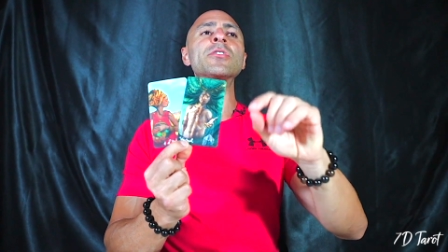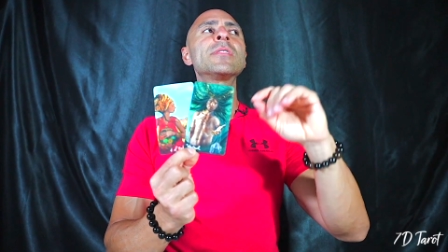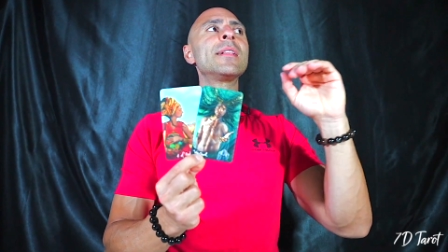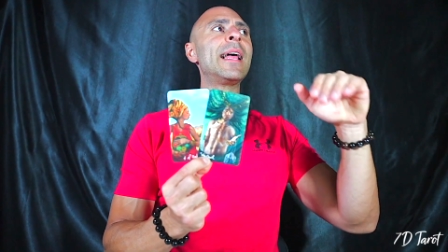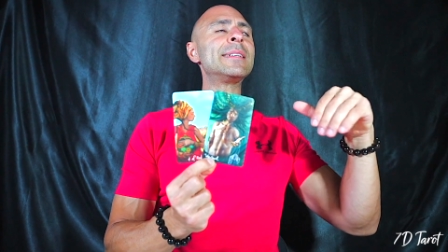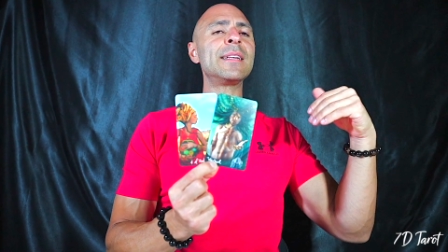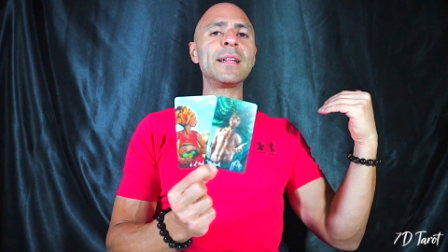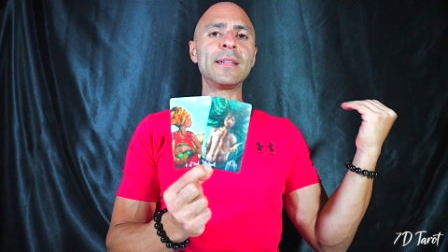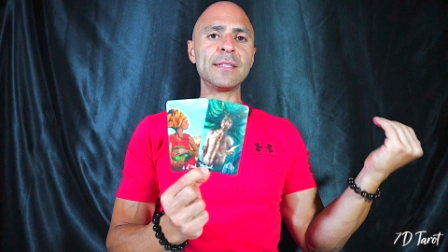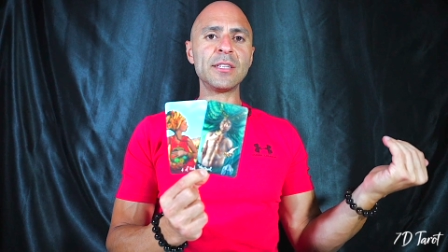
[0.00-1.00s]
there's a lesson
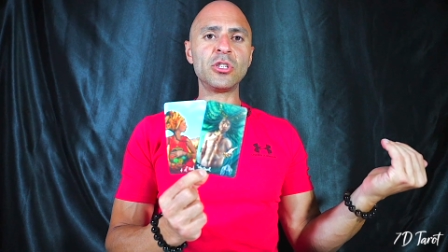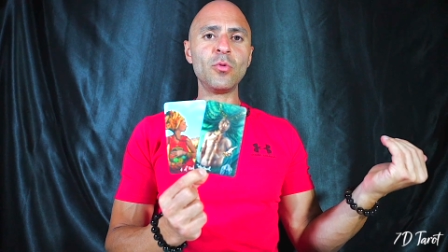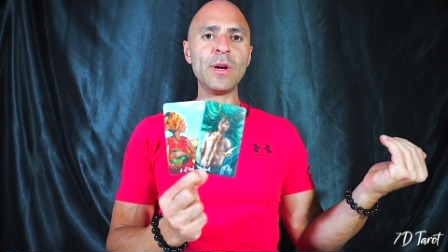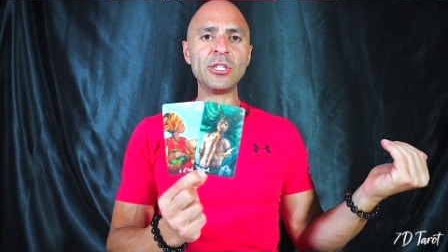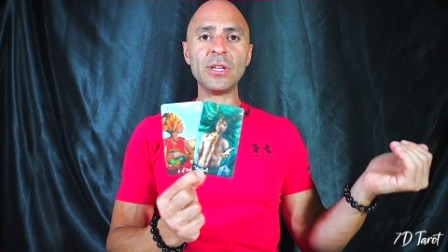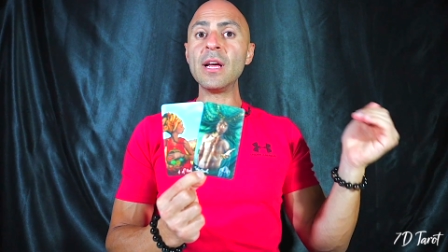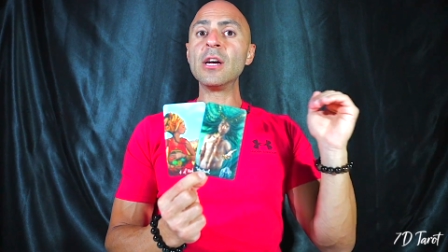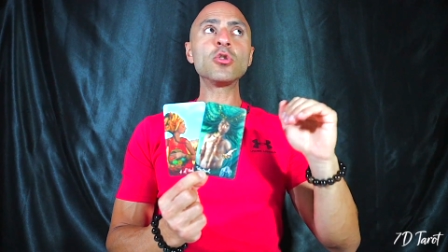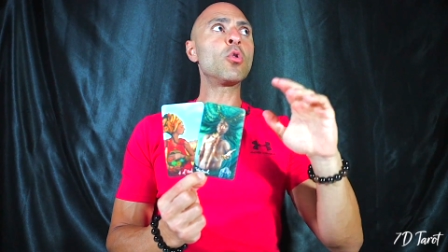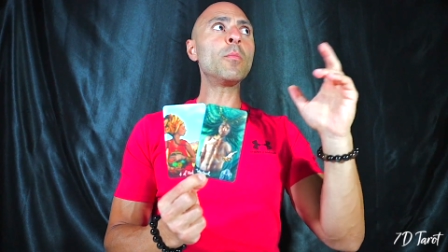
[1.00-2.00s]
in the situation.
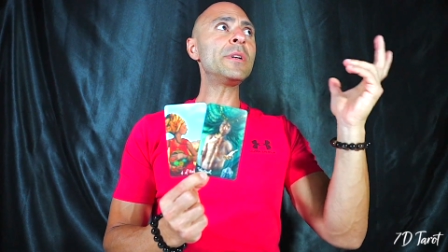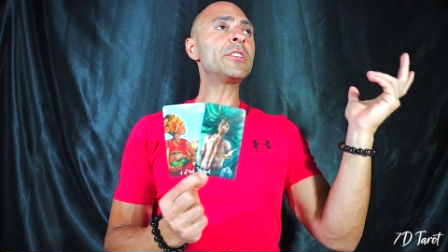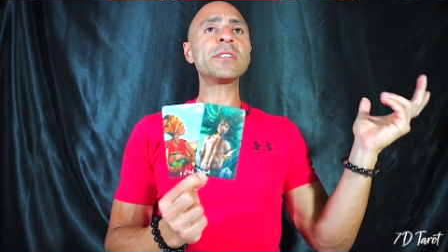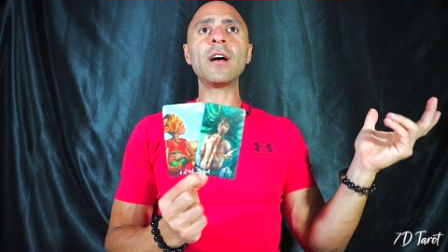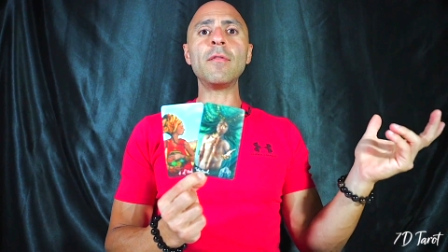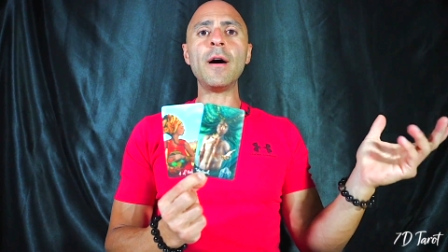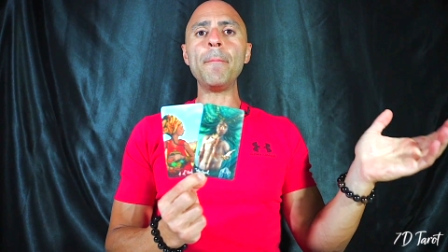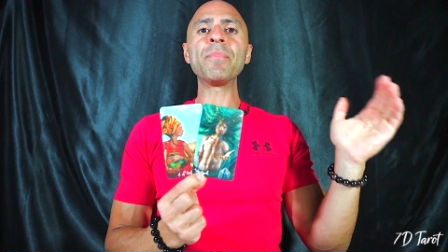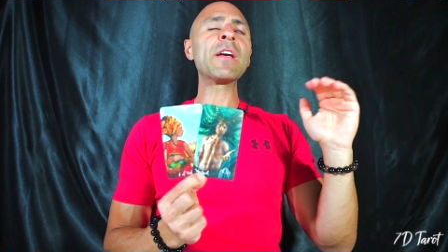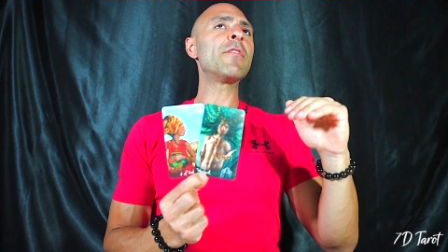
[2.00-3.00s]
So don't beat yourself
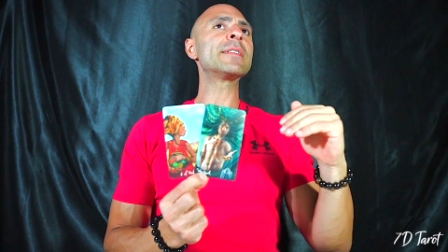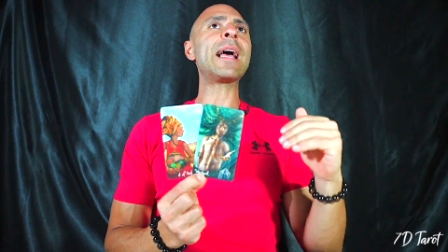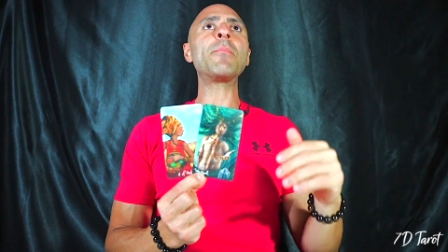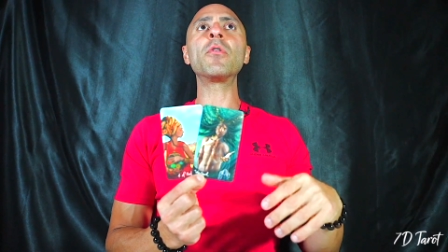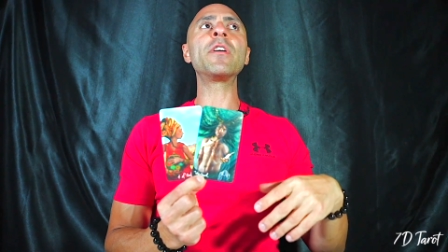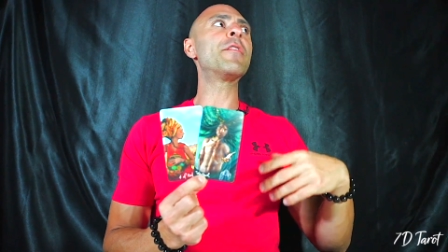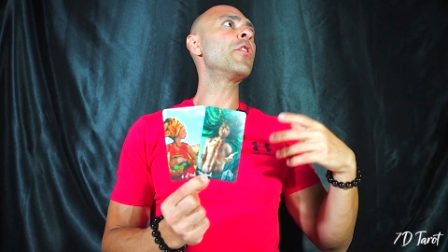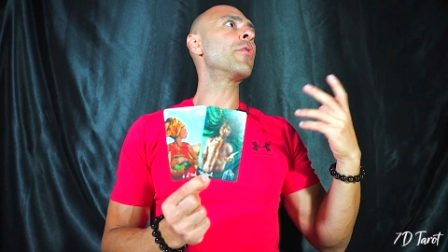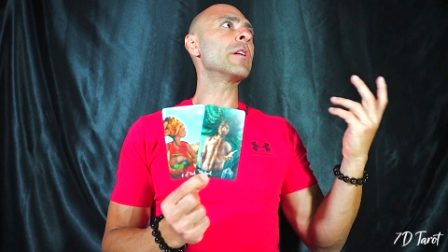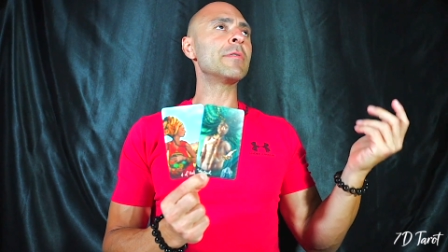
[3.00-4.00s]
up. For example, if
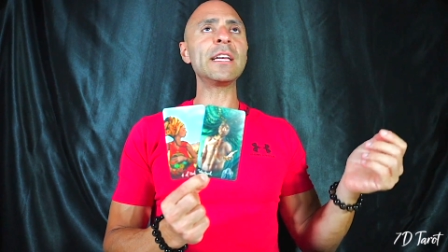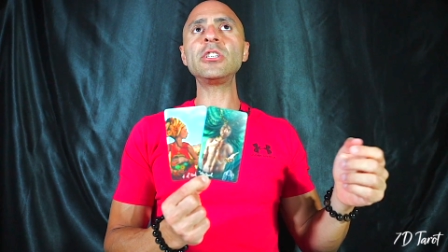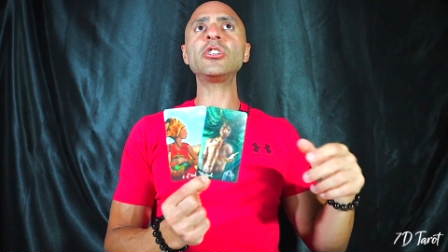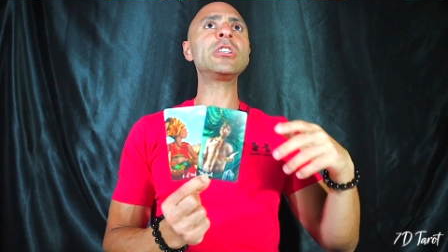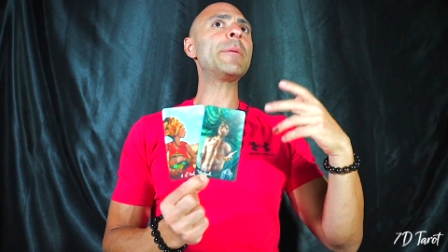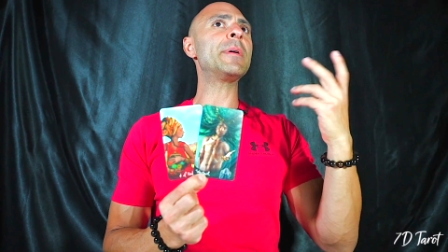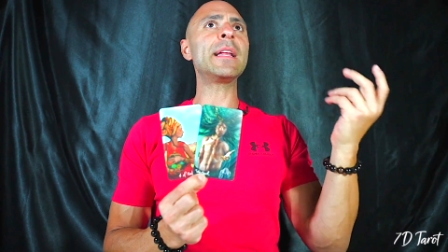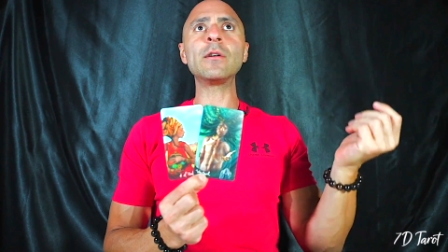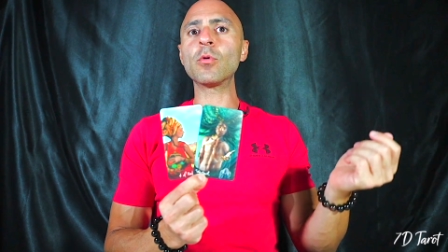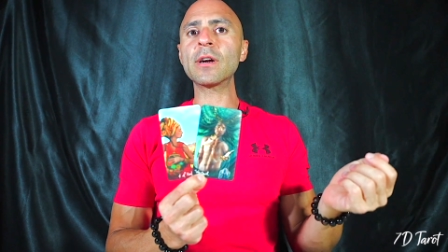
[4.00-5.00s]
you were in a relationship, it
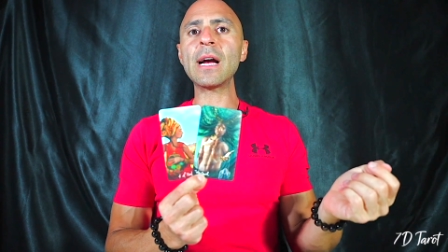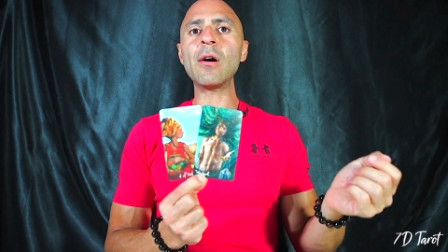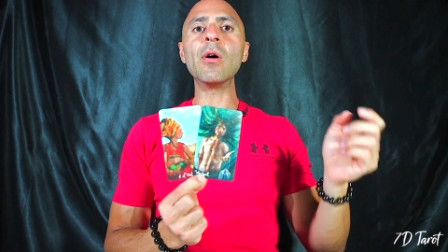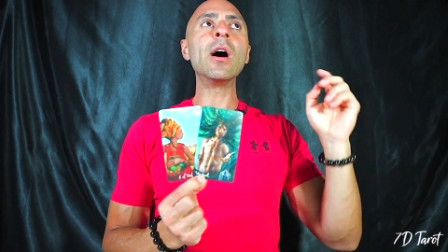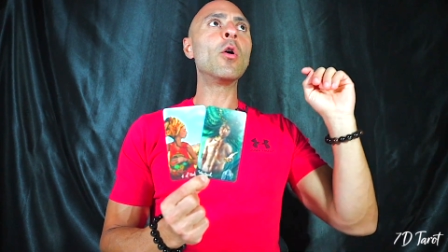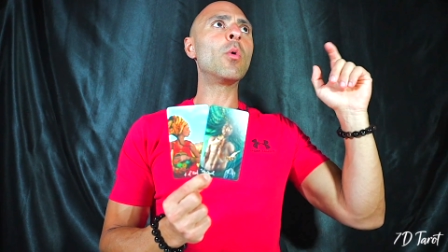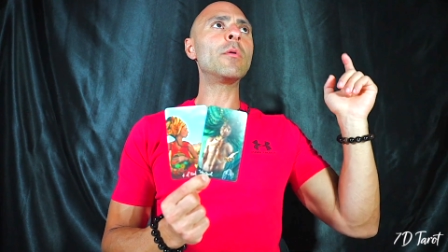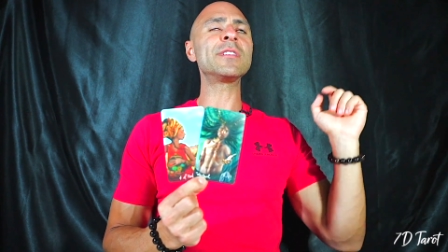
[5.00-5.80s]
didn't work out. What